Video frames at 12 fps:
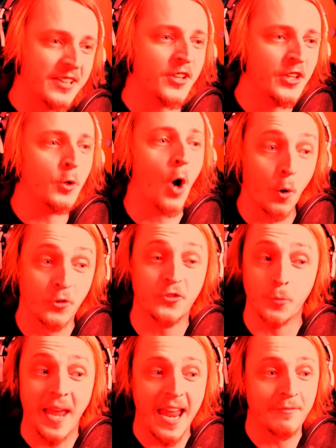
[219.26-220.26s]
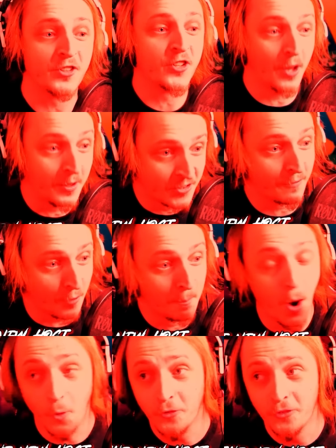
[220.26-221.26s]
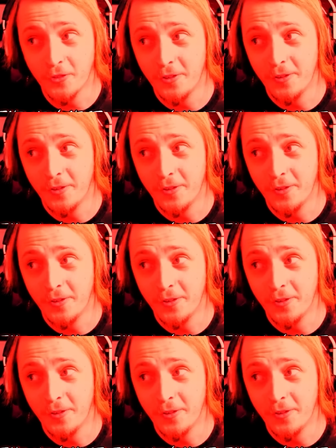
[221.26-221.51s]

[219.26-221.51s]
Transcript: need the new host to behave and suffer most.